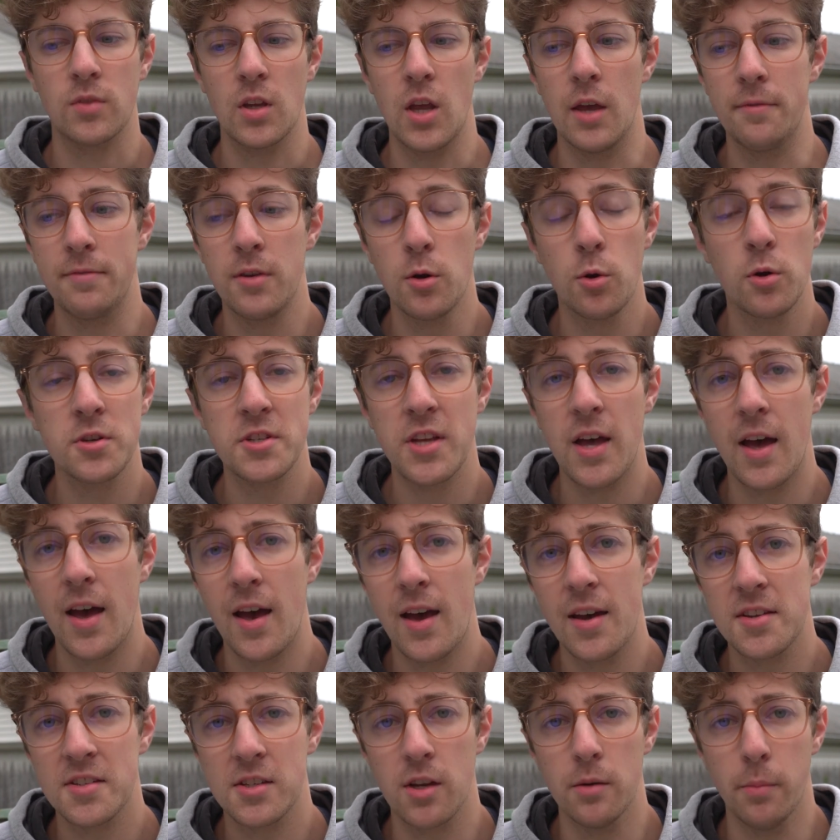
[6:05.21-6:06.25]
If you were to
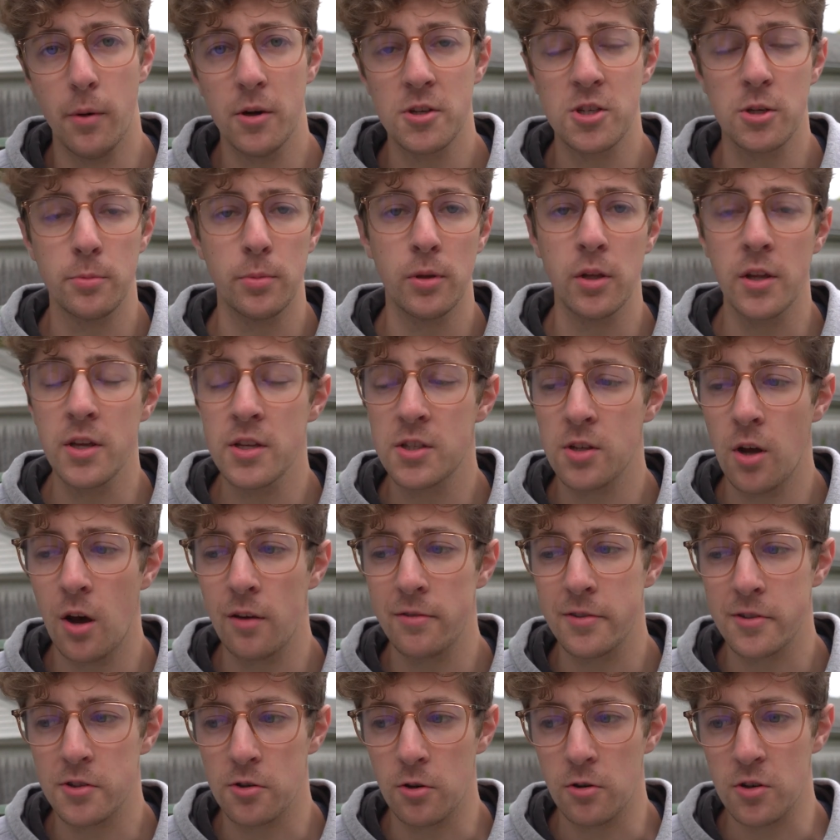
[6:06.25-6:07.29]
ask a bunch of police
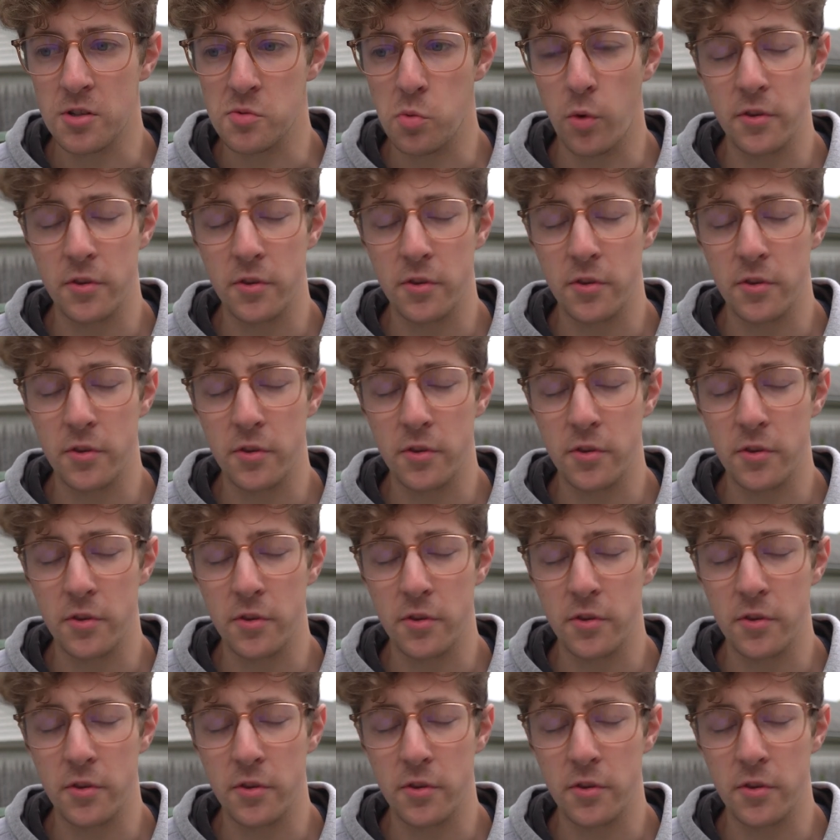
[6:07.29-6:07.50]
officers